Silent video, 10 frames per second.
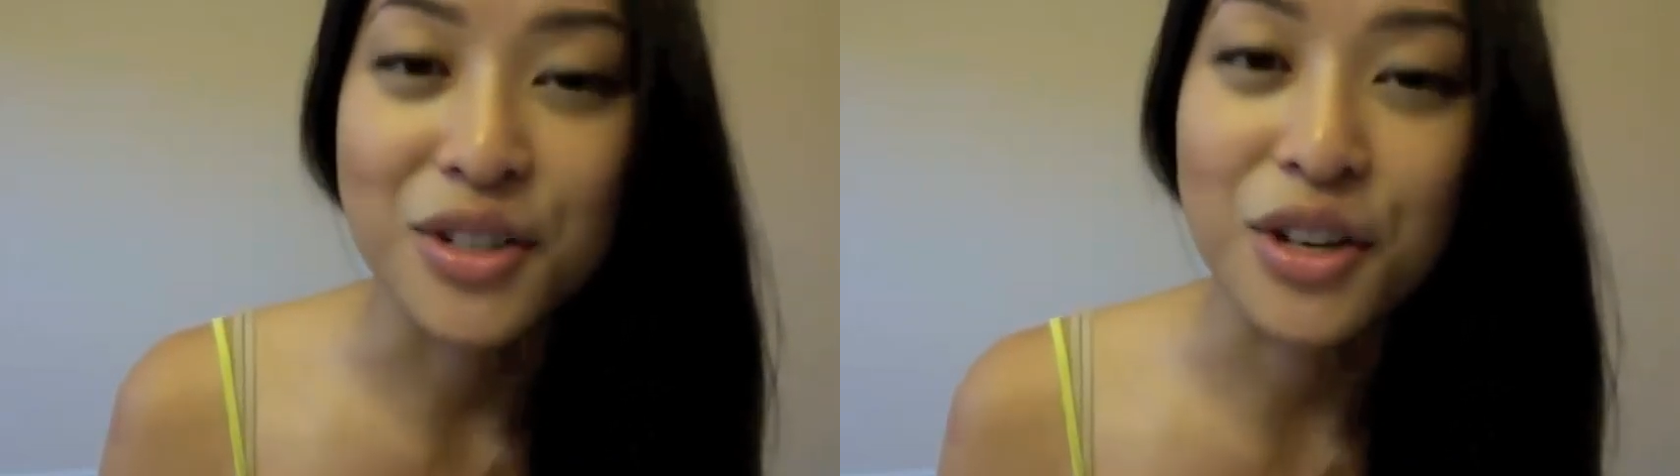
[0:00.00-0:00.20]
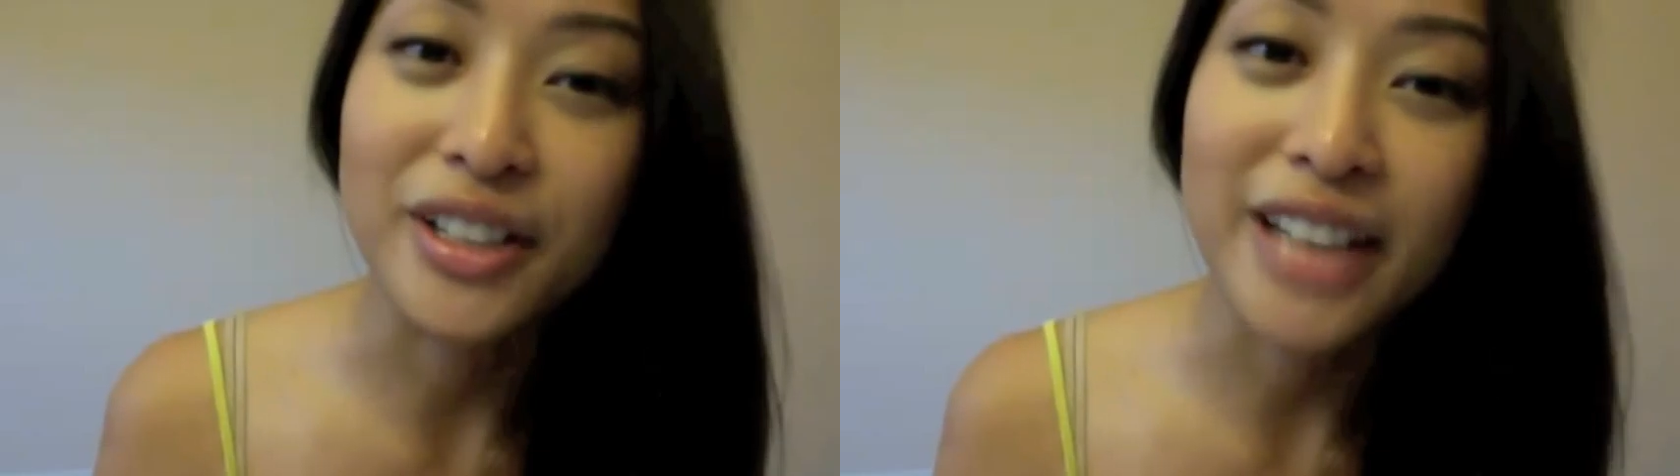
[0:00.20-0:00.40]

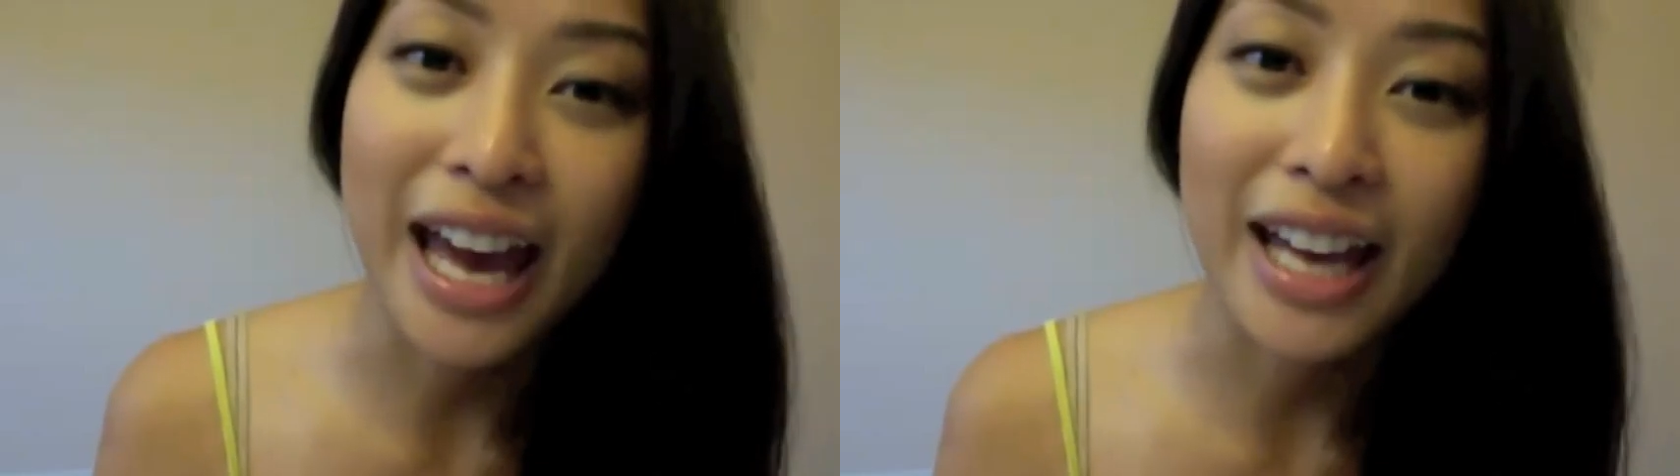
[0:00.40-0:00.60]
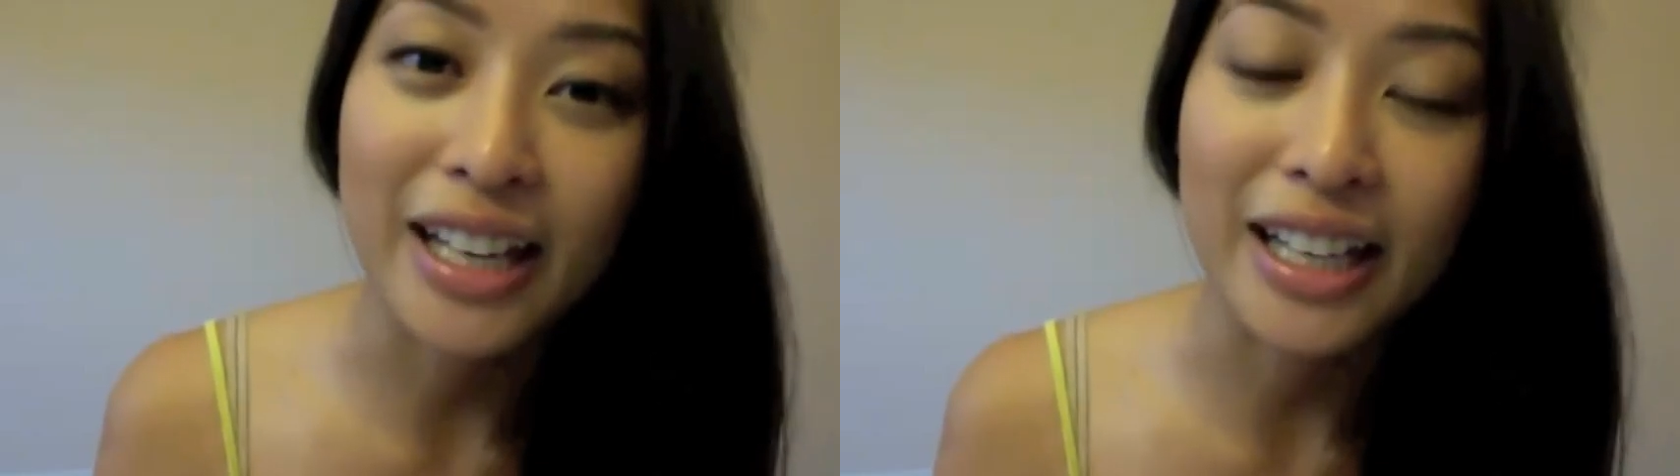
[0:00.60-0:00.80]
John
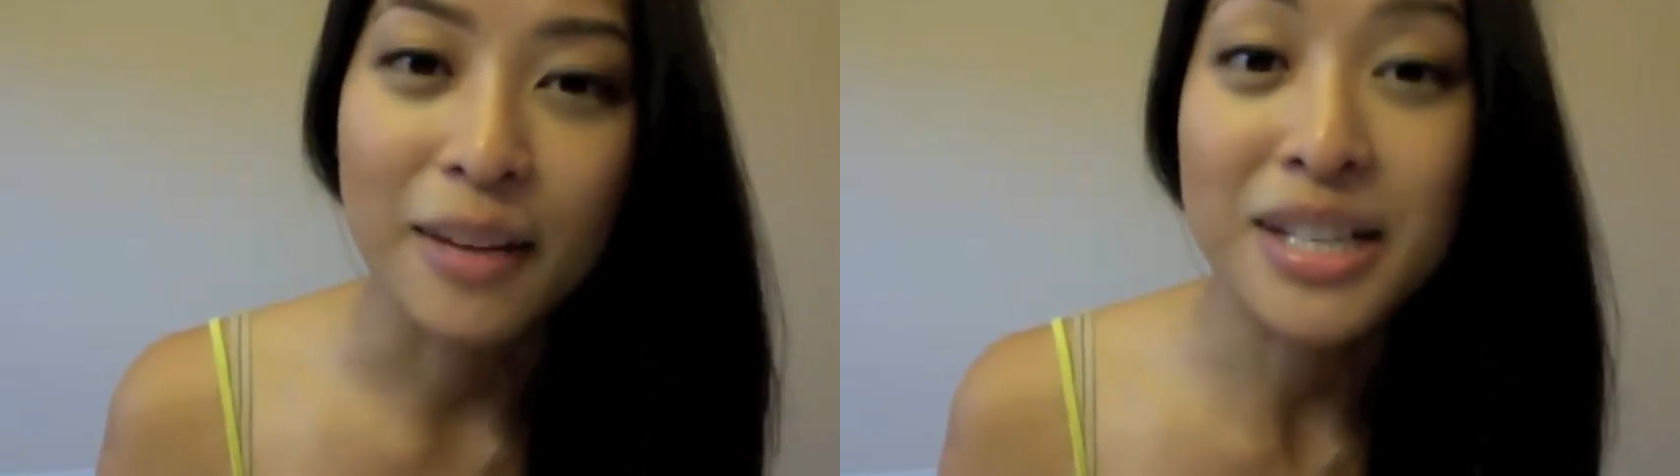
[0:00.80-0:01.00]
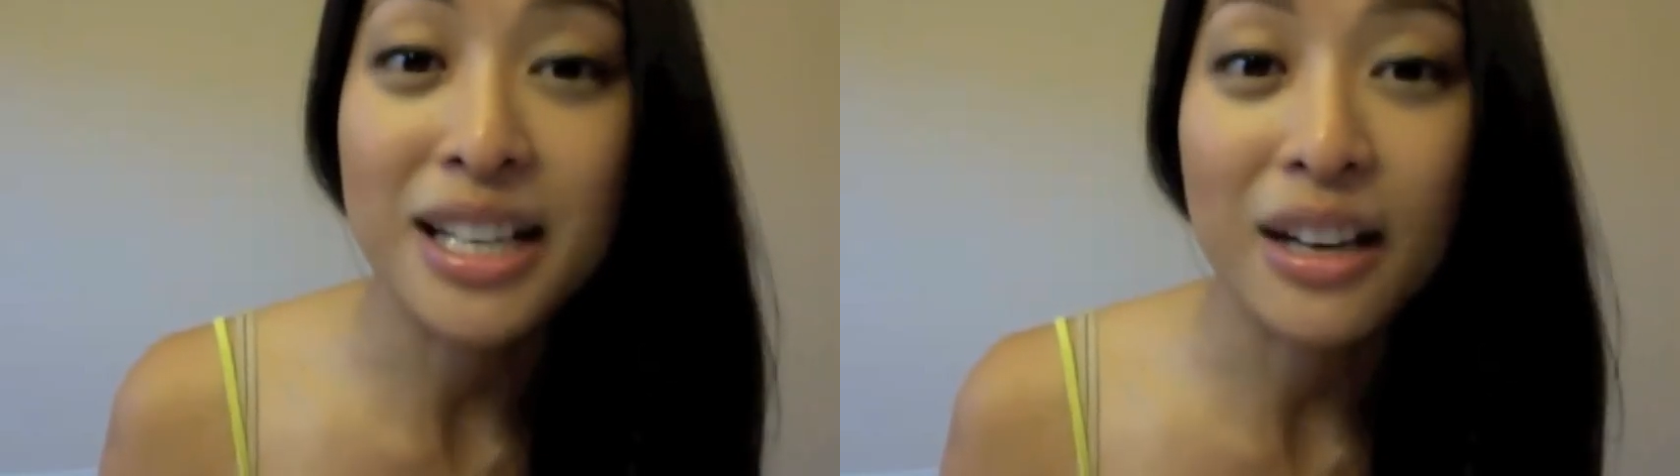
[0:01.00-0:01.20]

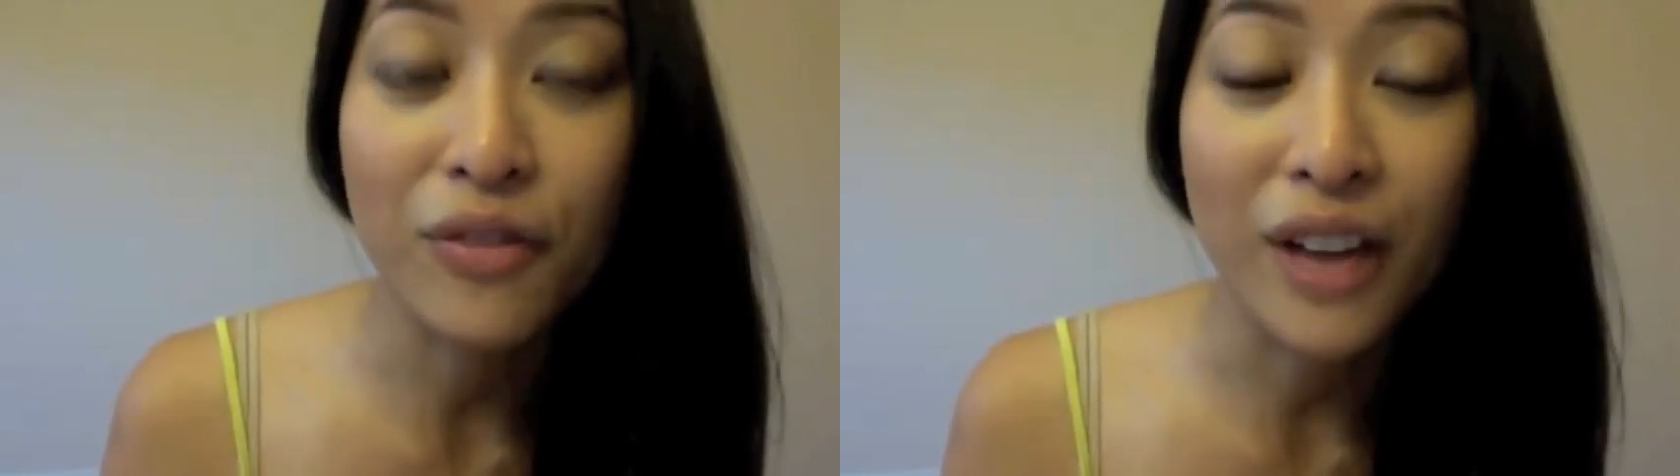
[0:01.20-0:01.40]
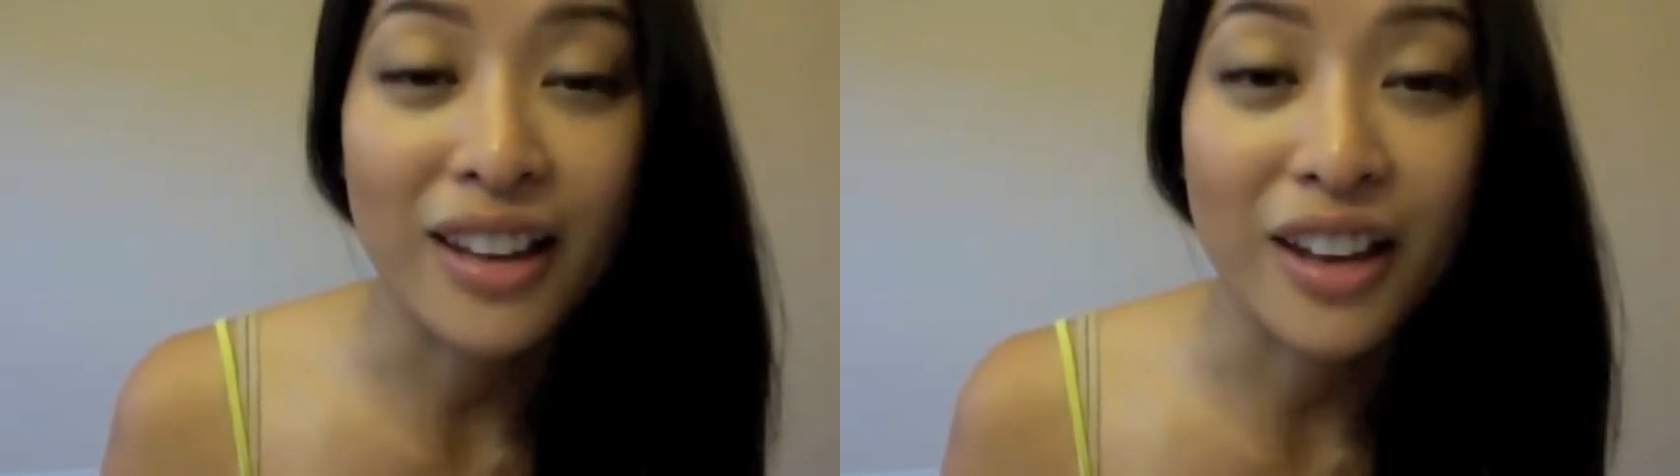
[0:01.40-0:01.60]
Candy, Tina
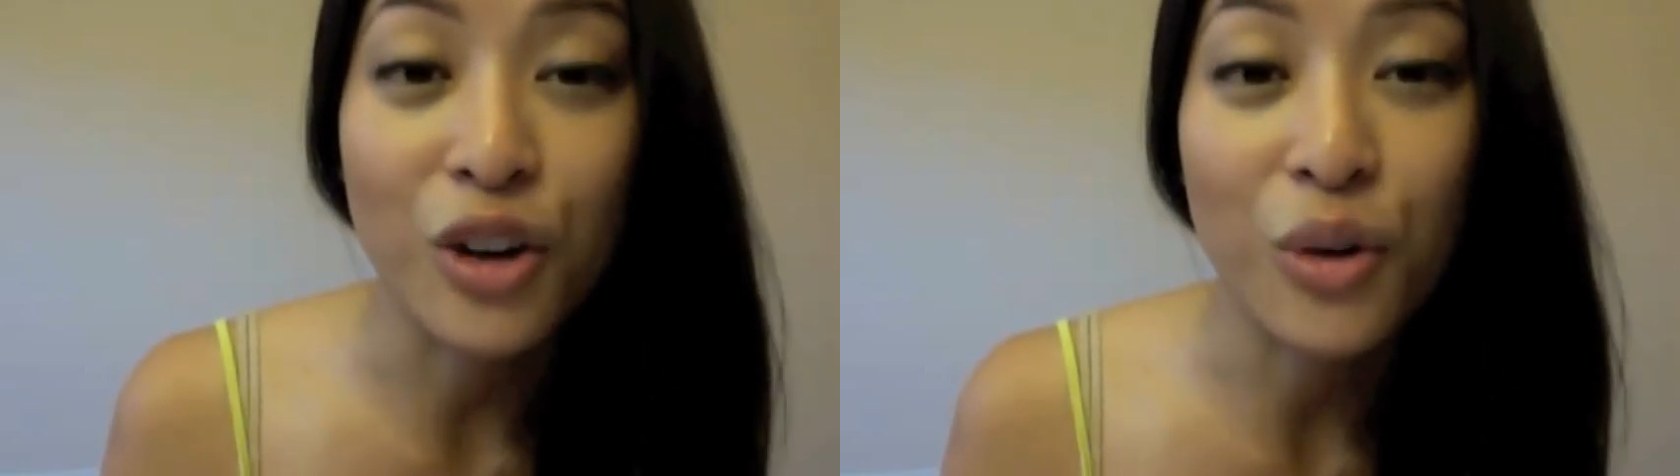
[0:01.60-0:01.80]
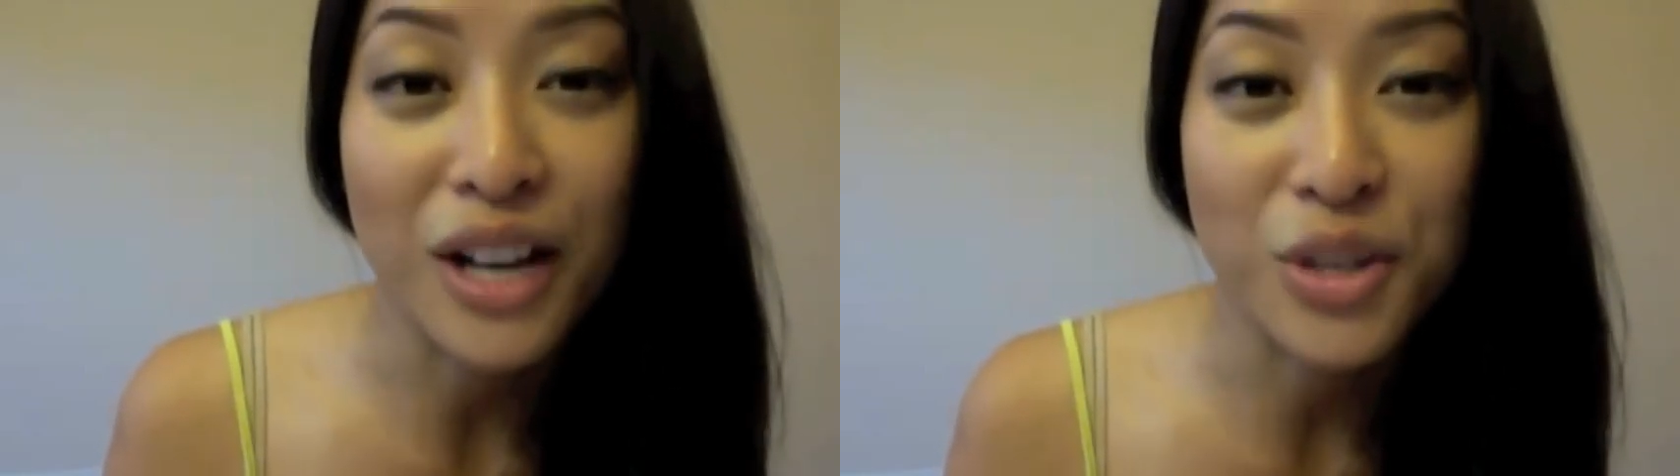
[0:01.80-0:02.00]
Fey, they all
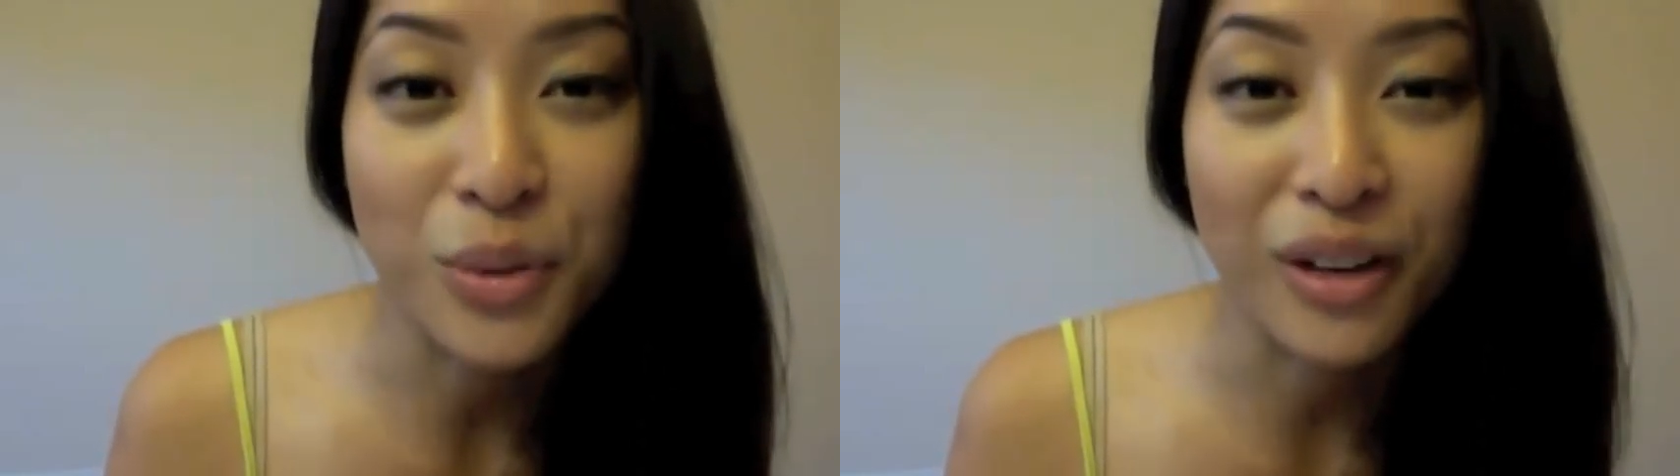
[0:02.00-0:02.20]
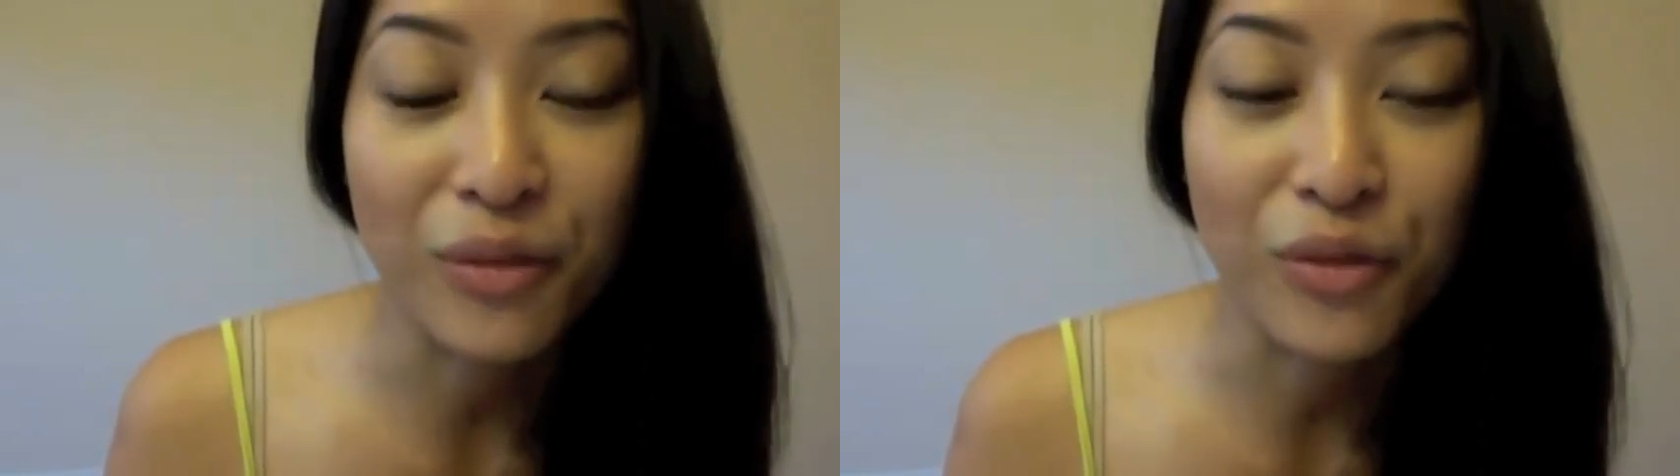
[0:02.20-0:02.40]

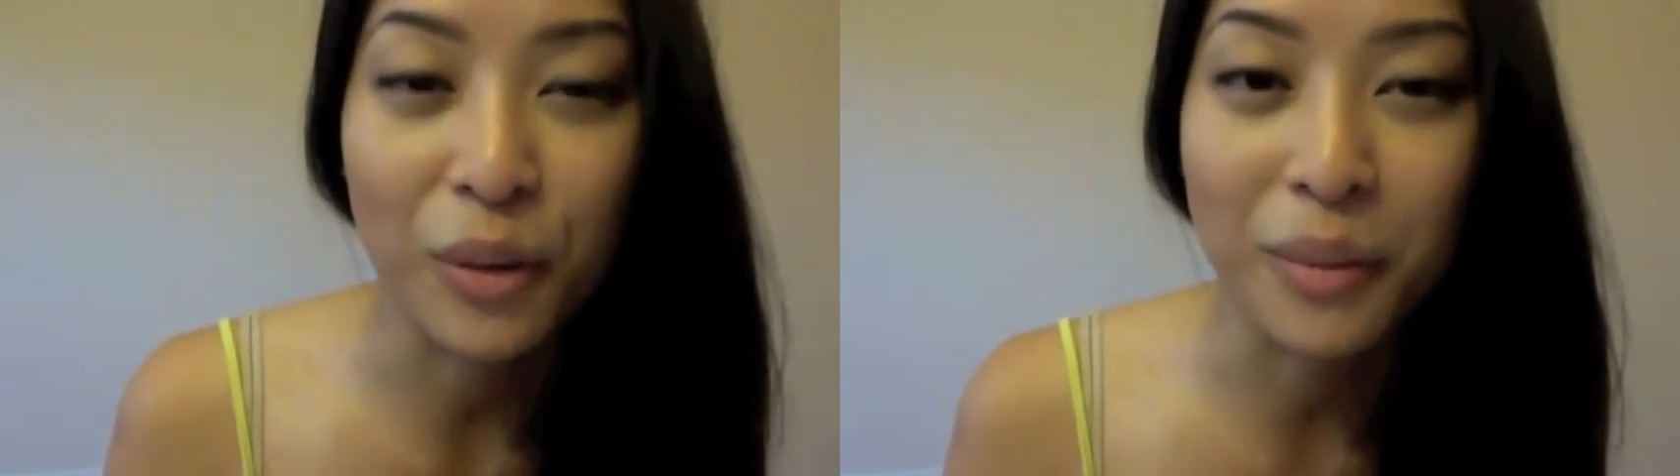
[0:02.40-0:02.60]
graduated from.